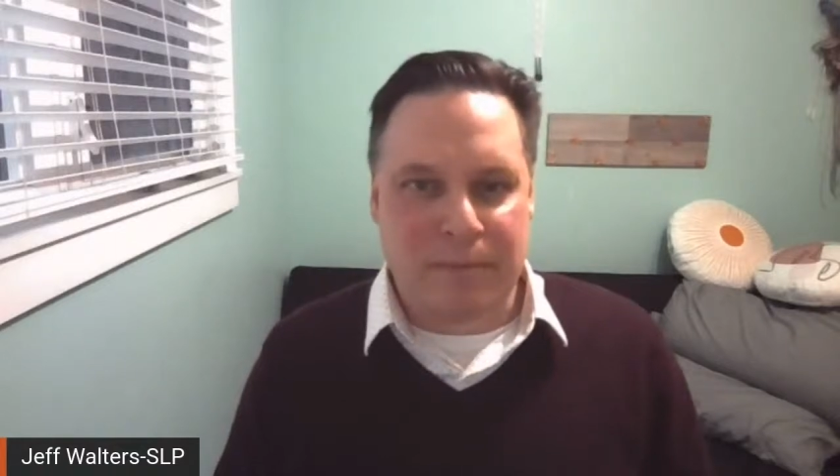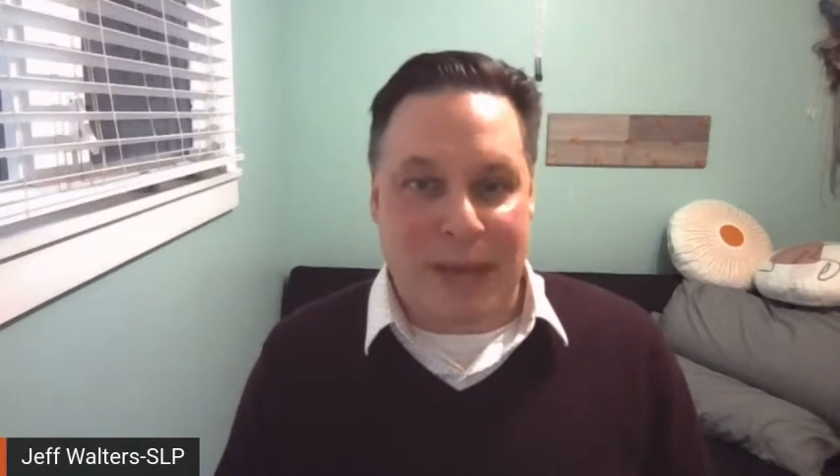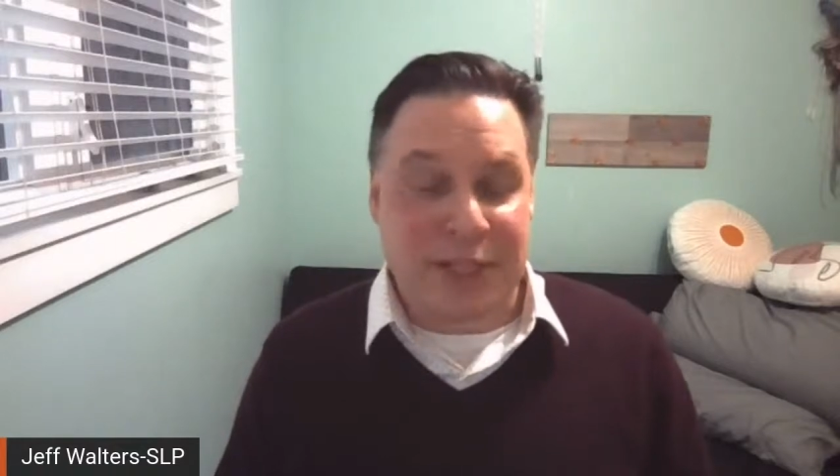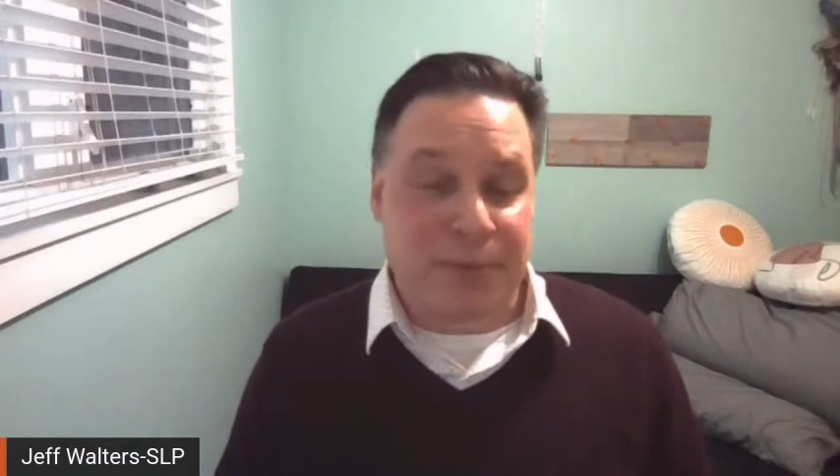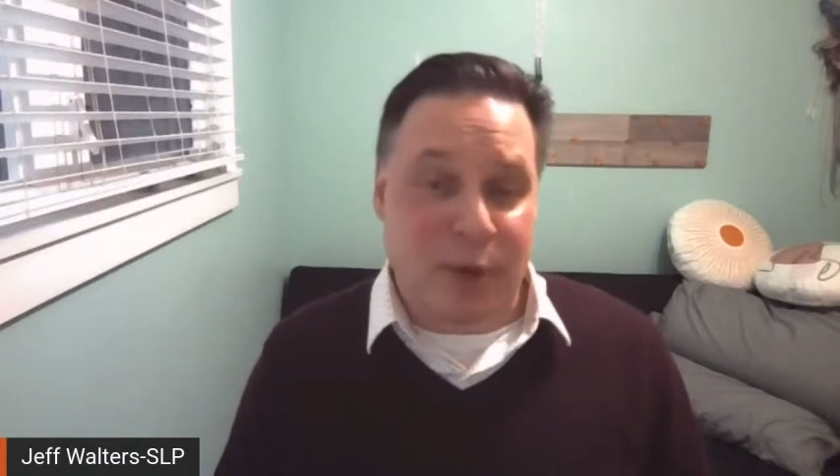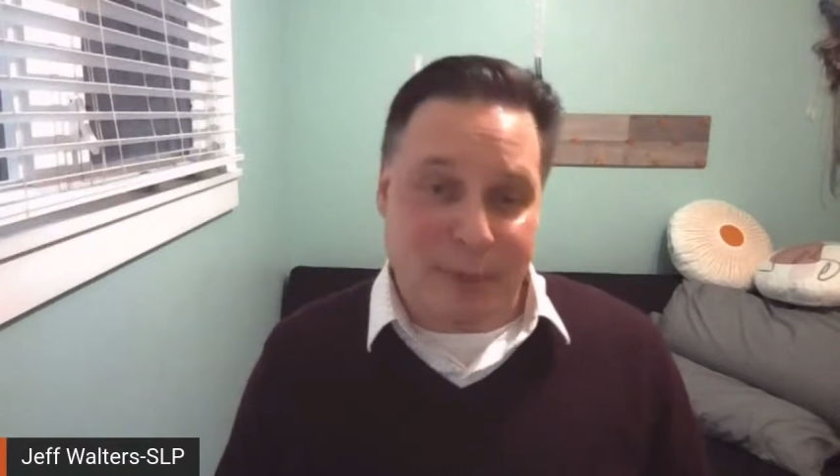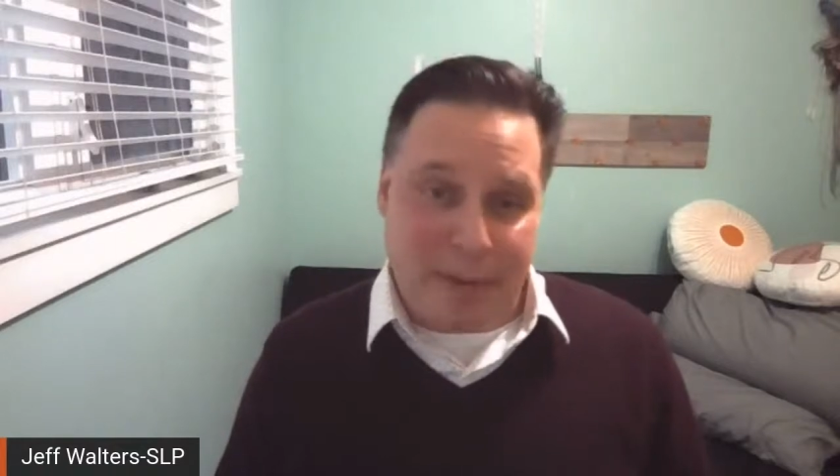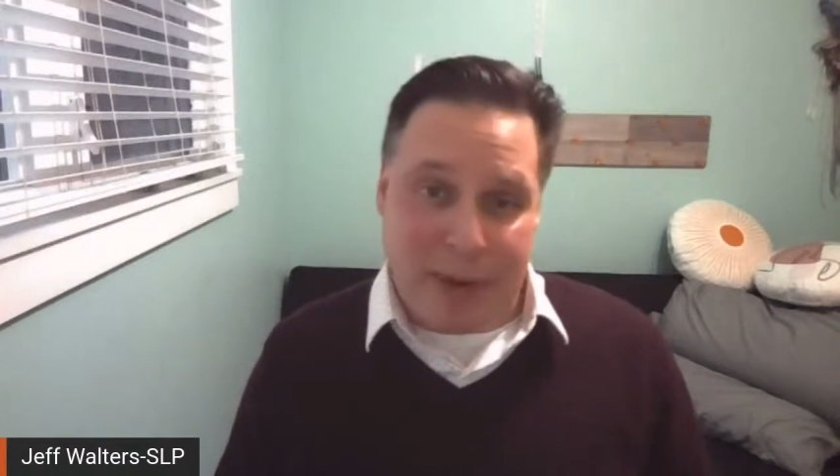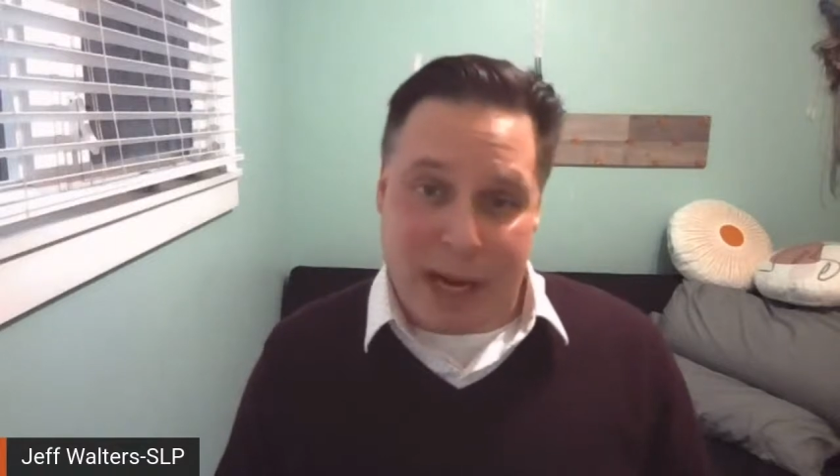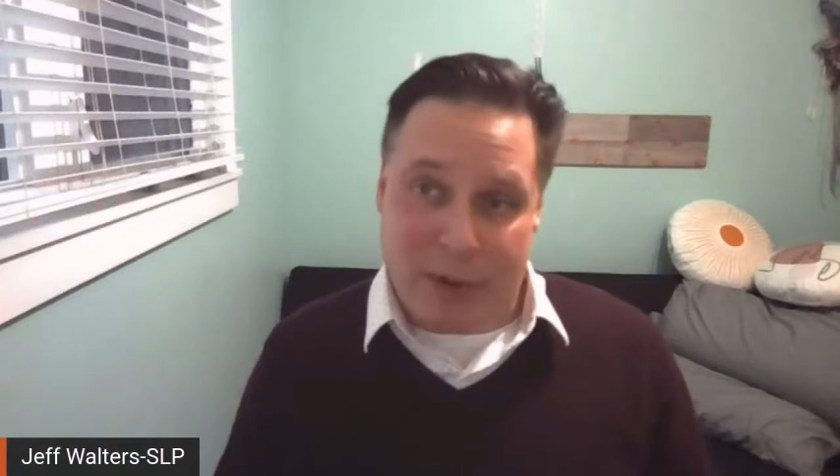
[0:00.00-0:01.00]
Based upon
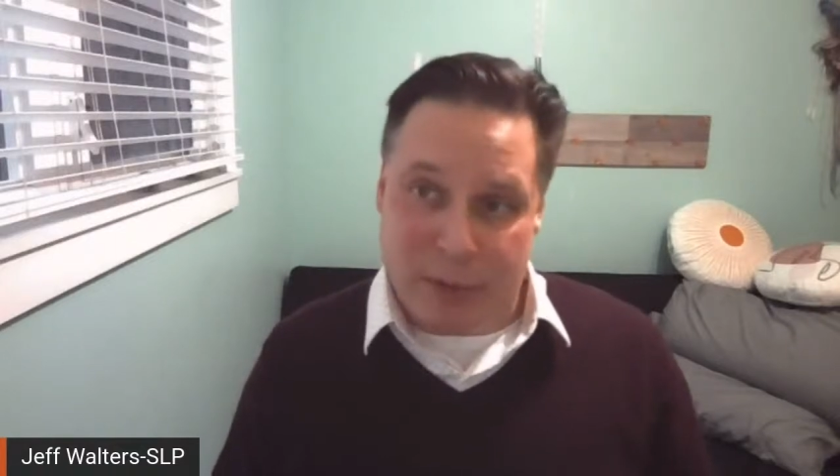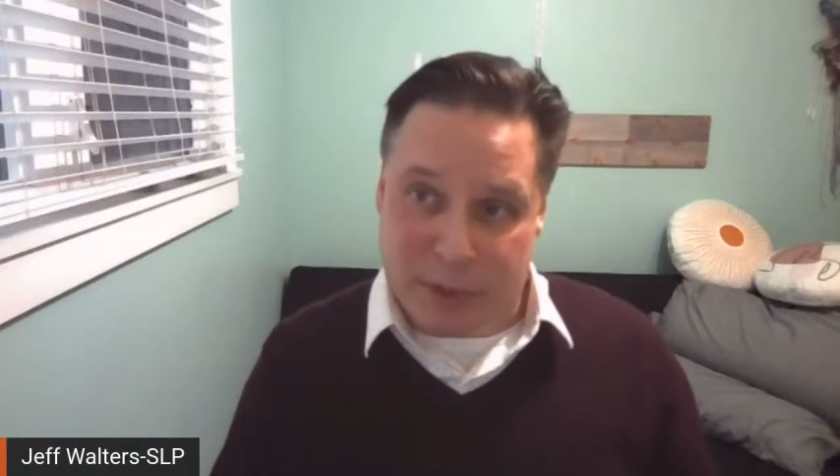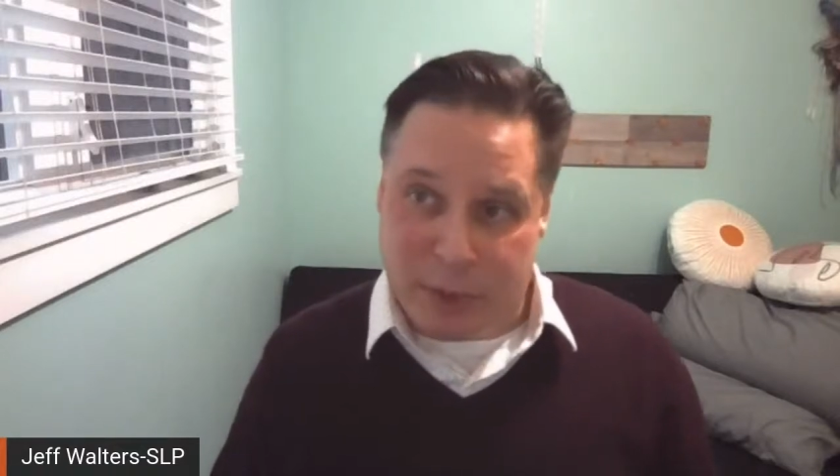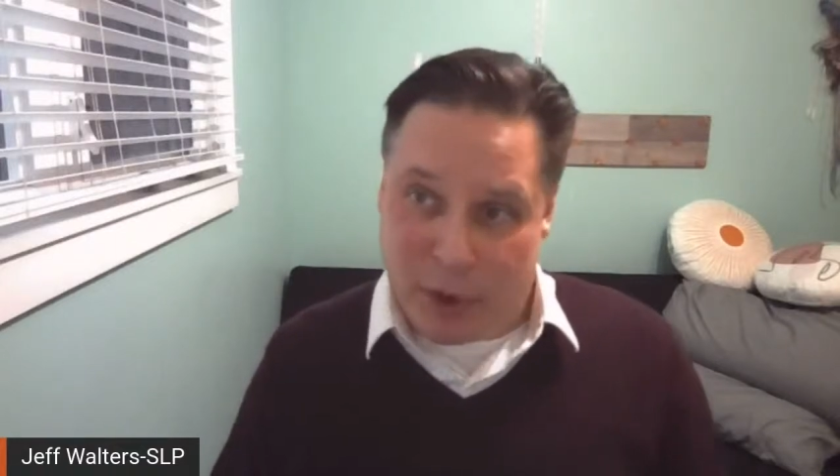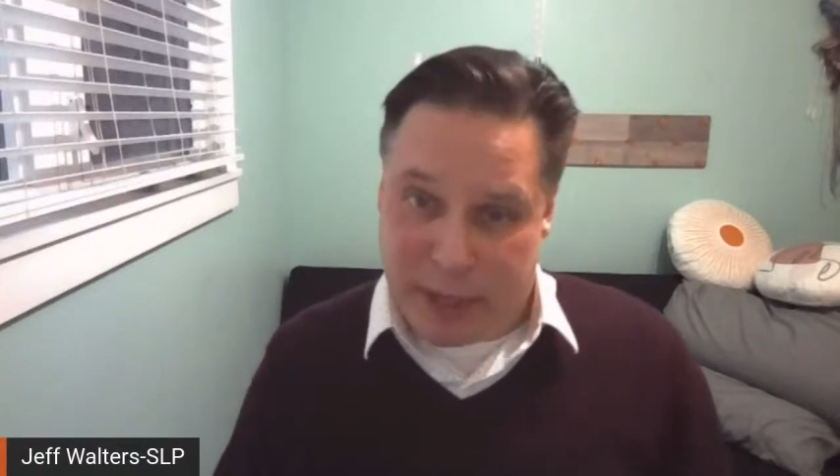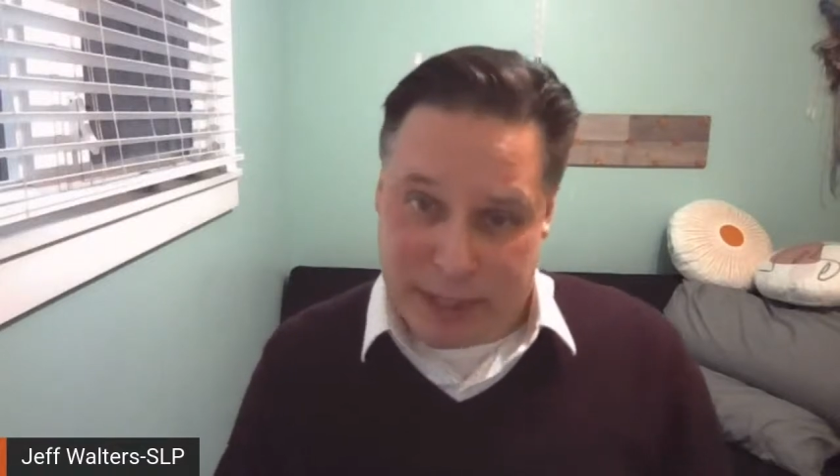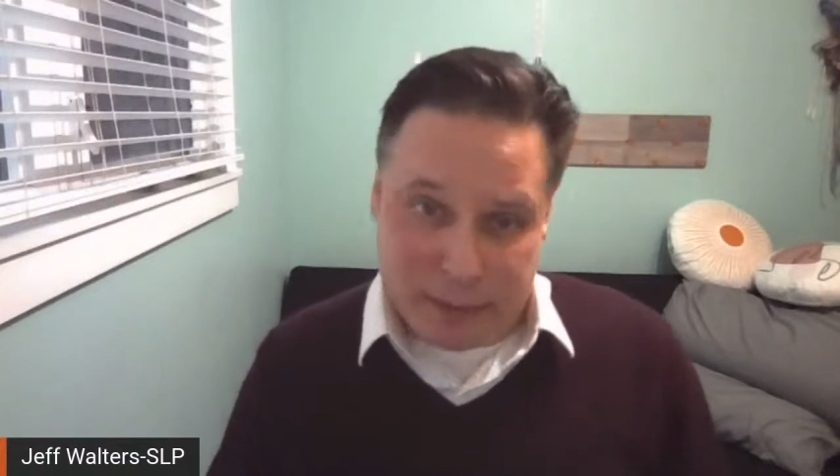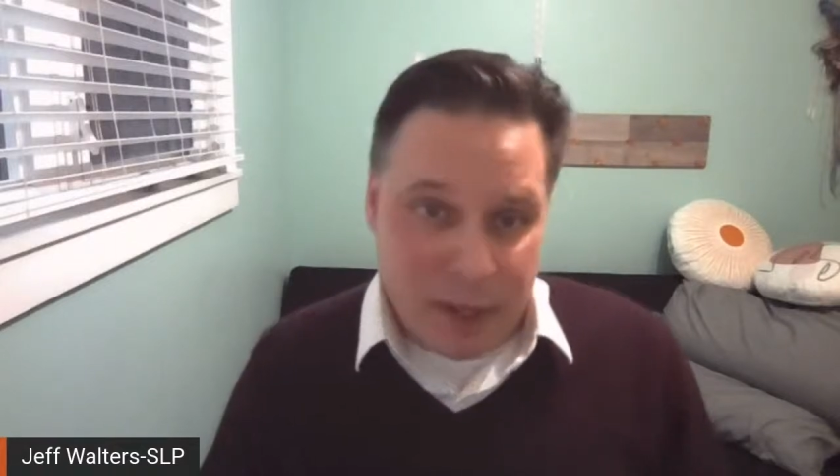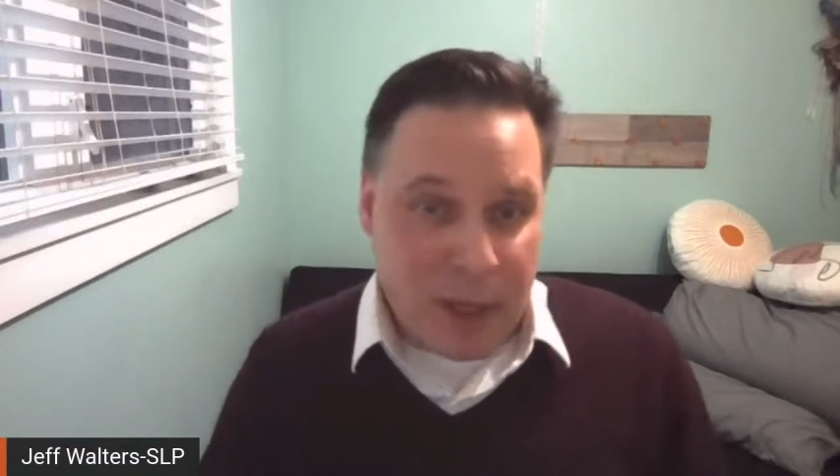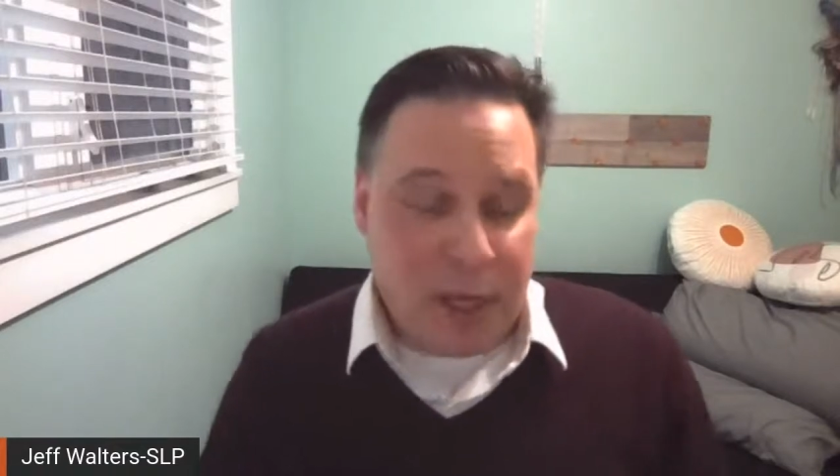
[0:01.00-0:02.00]
my background with the party and